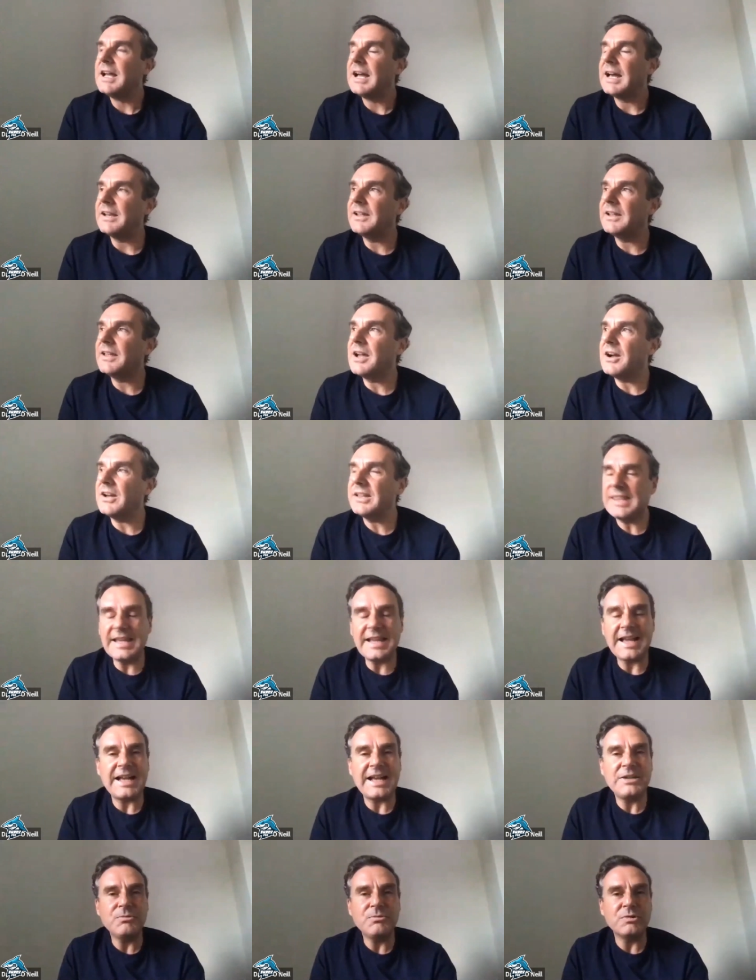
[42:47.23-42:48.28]
and I, I think
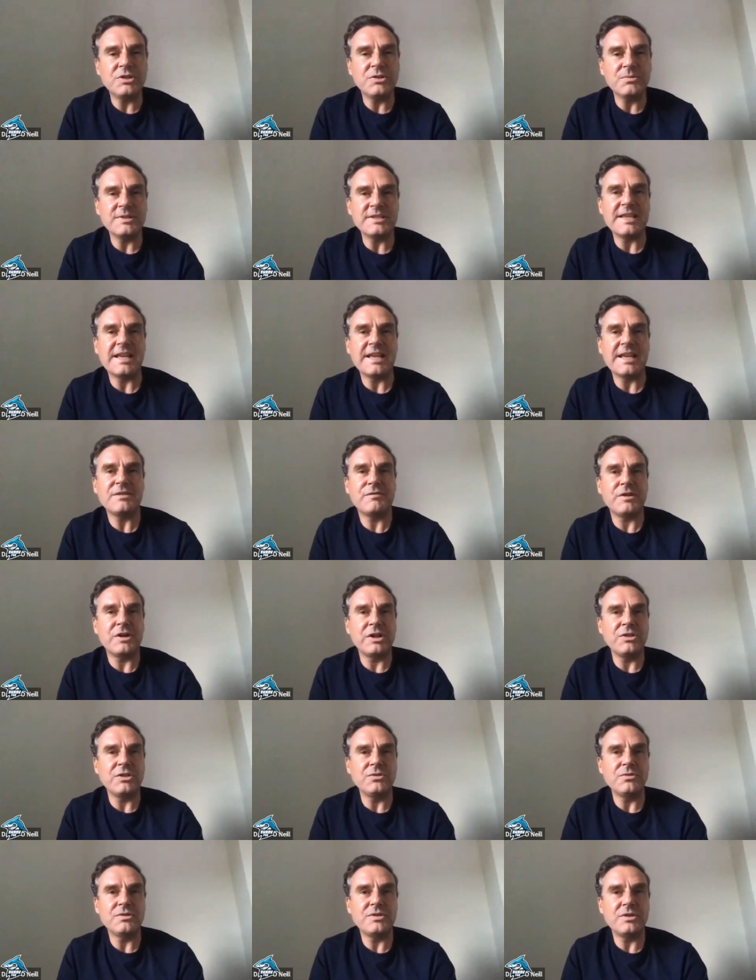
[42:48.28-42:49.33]
anyone you identify
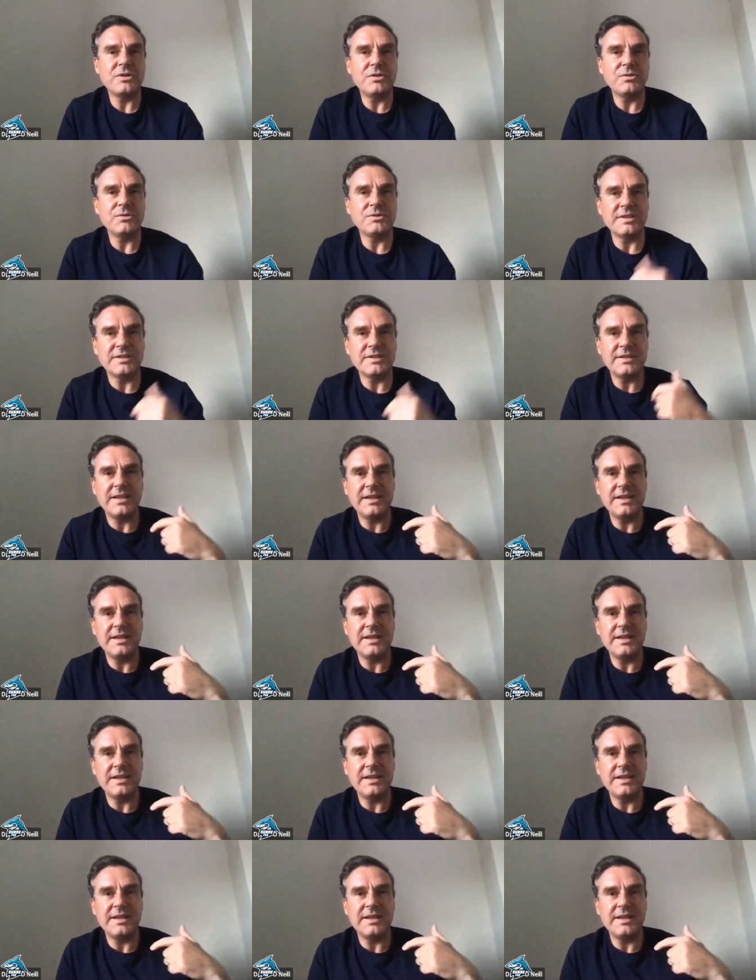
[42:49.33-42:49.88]
who's who's